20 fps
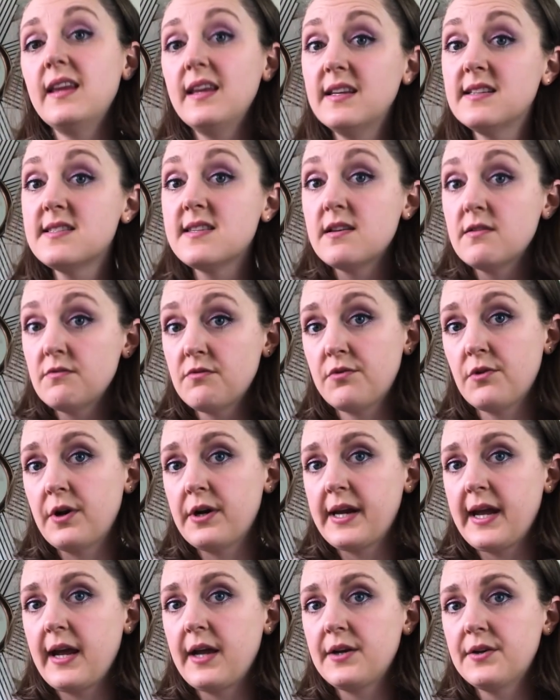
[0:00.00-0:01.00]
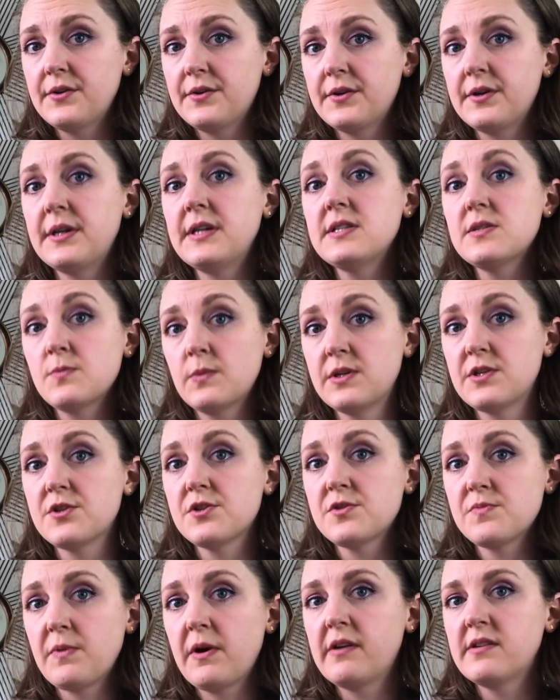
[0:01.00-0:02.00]
is in 4 categories:
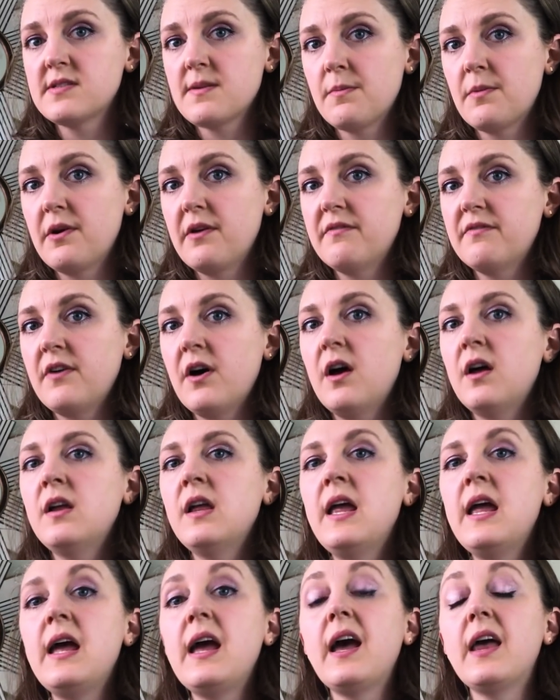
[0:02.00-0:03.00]
winter, spring, summer, and fall,